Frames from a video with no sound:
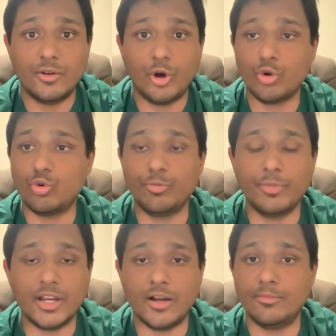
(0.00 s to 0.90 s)
or could
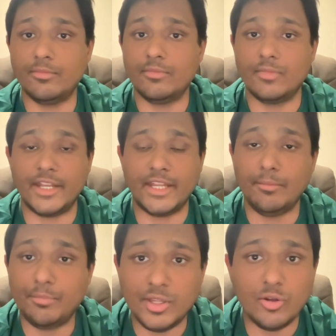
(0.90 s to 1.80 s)
become an
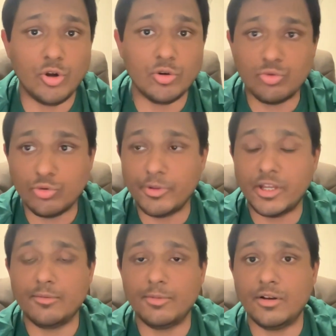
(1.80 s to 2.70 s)
MP, or could
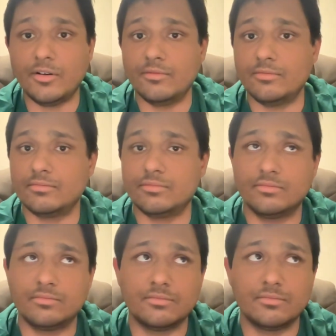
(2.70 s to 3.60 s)
become
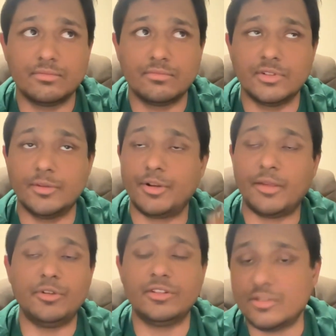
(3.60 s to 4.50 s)
the
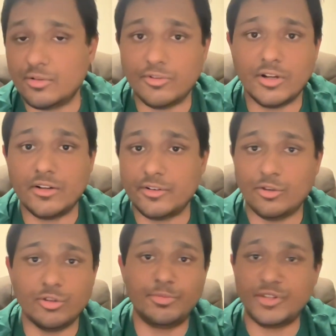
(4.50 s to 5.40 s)
prime minister of a
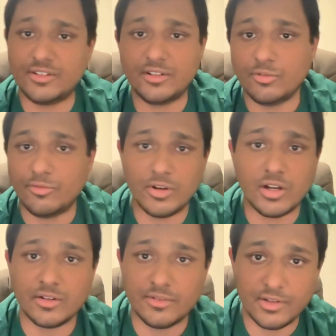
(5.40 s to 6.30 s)
country or the president of a
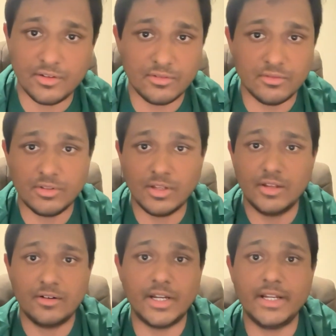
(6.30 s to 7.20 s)
country,
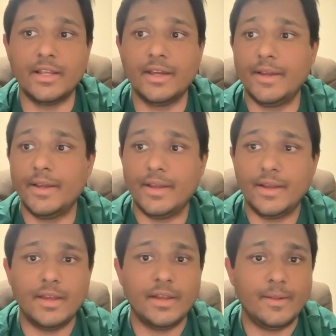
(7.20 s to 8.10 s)
right?
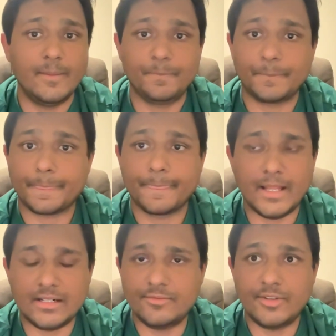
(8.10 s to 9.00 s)

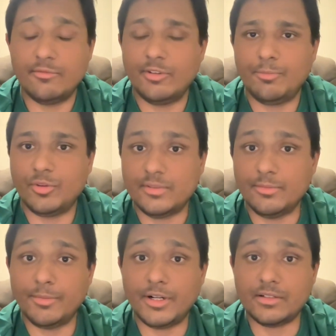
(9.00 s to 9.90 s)
That's very well
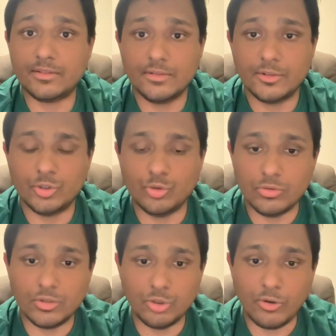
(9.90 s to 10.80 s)
possible, but
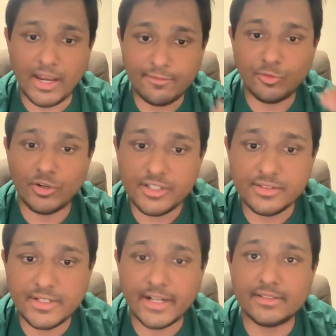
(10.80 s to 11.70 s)
you have to
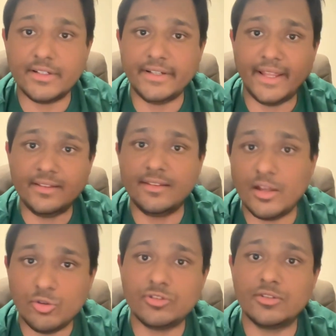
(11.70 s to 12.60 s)
understand the 10th
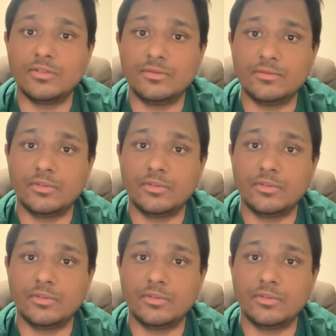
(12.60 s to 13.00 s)
house